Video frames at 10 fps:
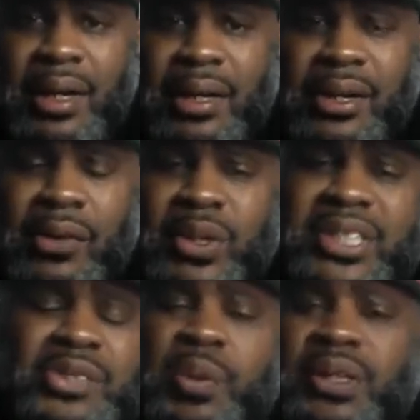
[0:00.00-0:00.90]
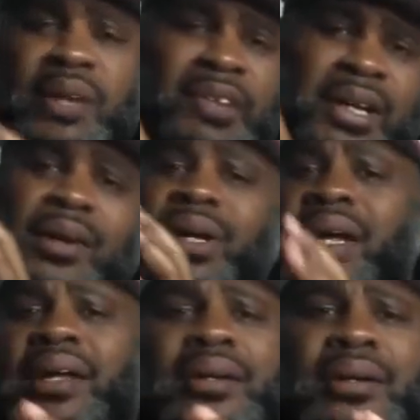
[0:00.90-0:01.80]
You know, we just put the video
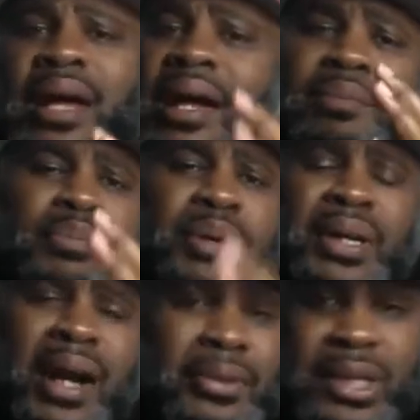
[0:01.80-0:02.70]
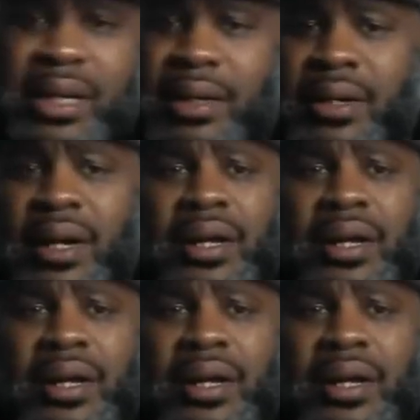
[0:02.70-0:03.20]
together and put it out there.